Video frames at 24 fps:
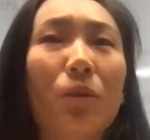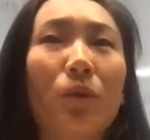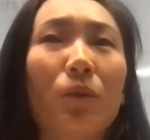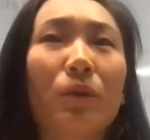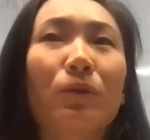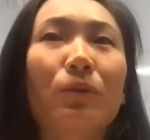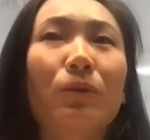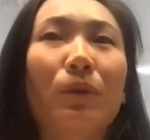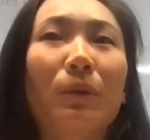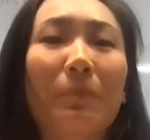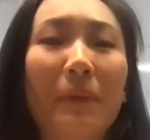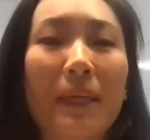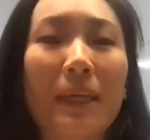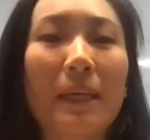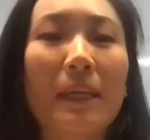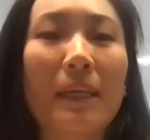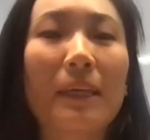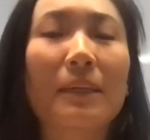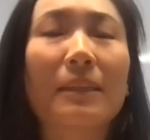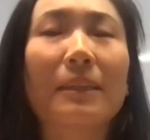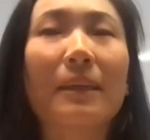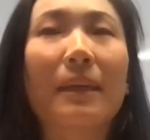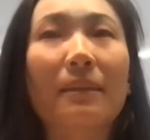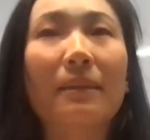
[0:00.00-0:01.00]
What do we mean
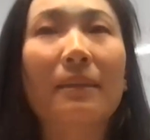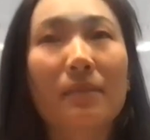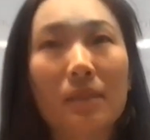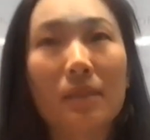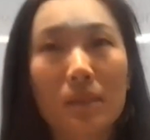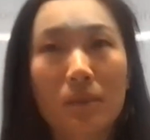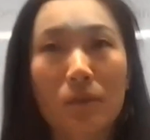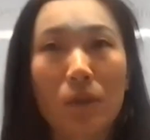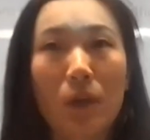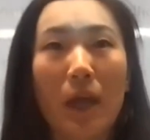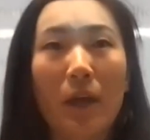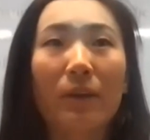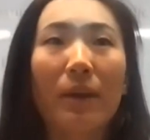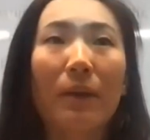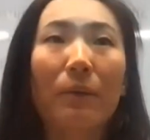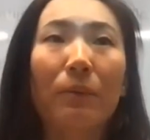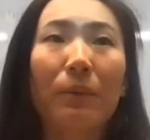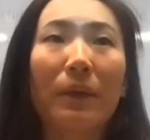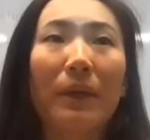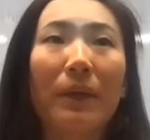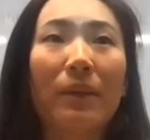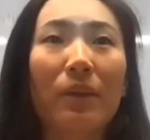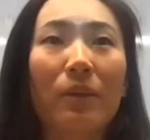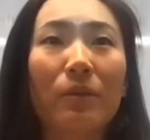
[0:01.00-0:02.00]
here? And how can
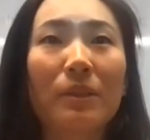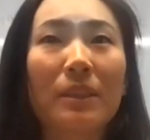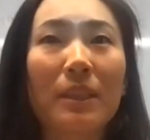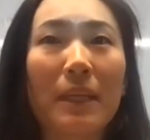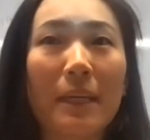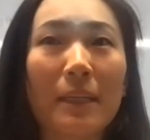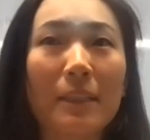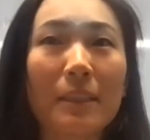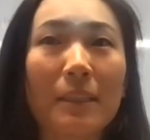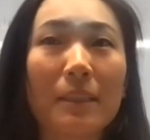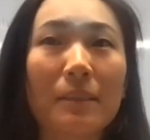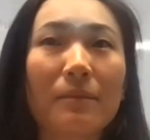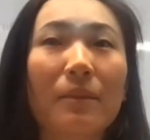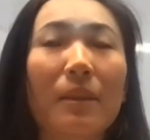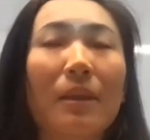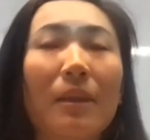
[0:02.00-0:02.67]
we use it?